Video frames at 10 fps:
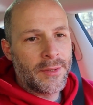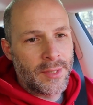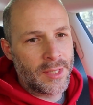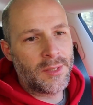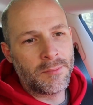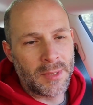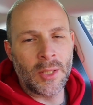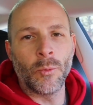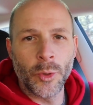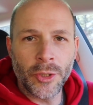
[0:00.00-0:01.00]
this
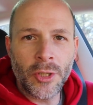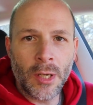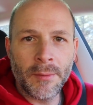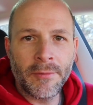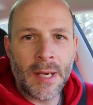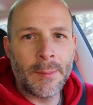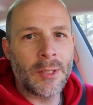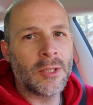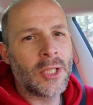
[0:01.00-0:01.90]
being real carbon fiber